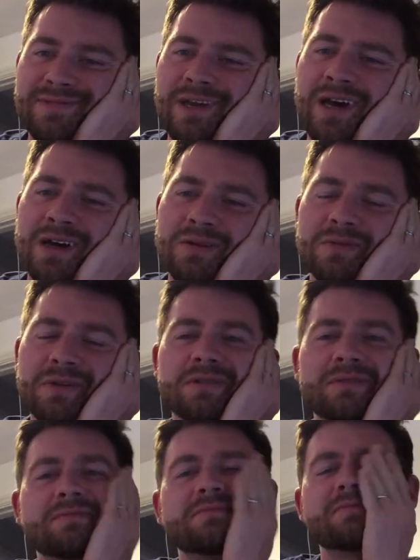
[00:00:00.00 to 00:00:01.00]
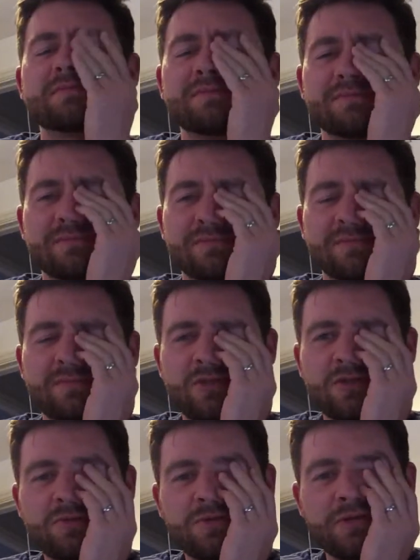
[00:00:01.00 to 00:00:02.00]
Oh, what?
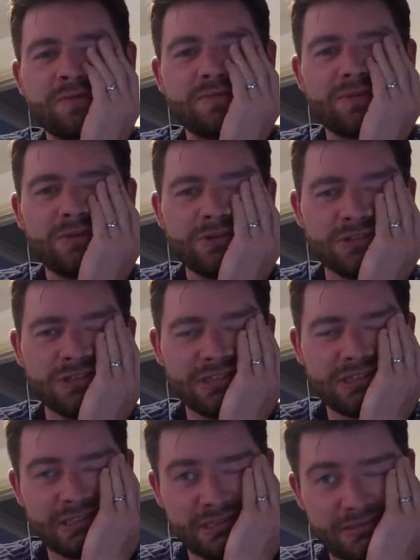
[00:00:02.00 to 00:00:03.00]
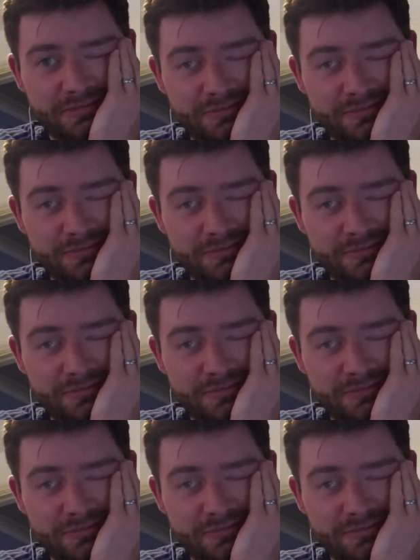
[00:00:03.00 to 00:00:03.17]
Dewberry. Aussie guy.